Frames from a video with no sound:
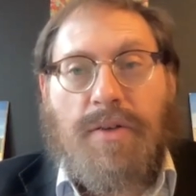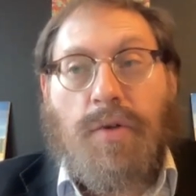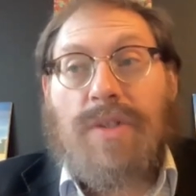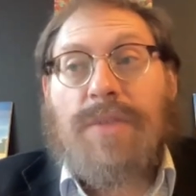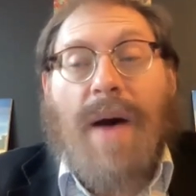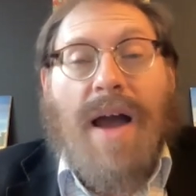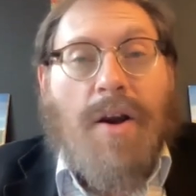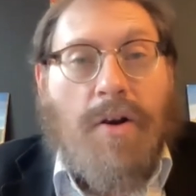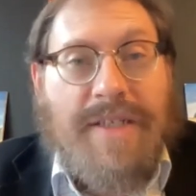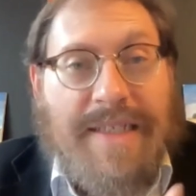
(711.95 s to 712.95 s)
to
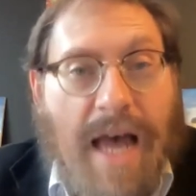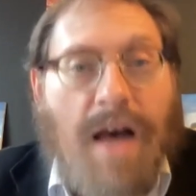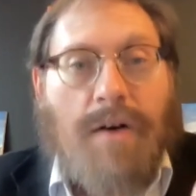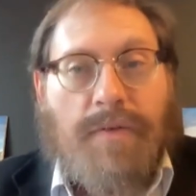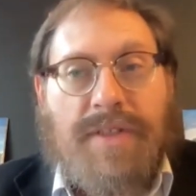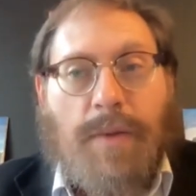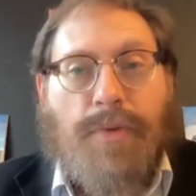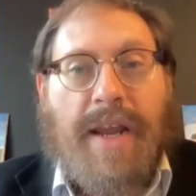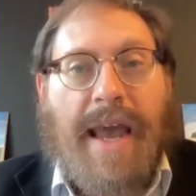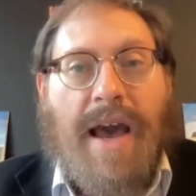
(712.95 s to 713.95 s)
inspire ourselves to
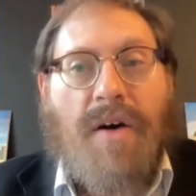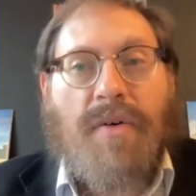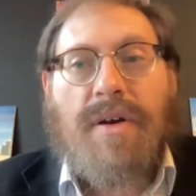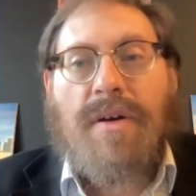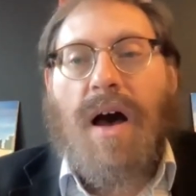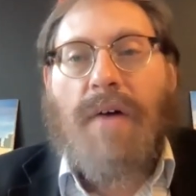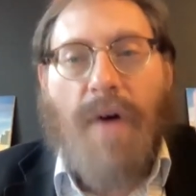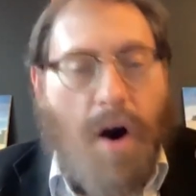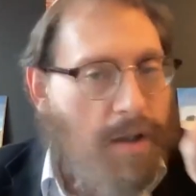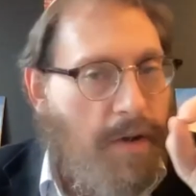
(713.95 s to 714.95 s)
break out of
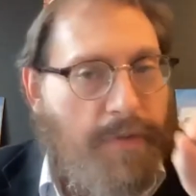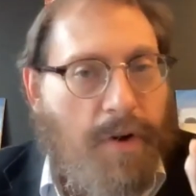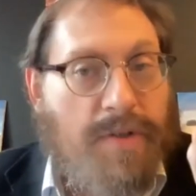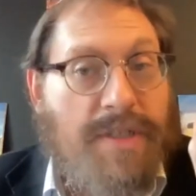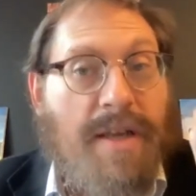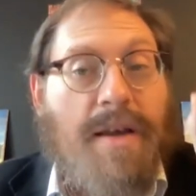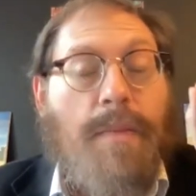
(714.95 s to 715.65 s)
all of those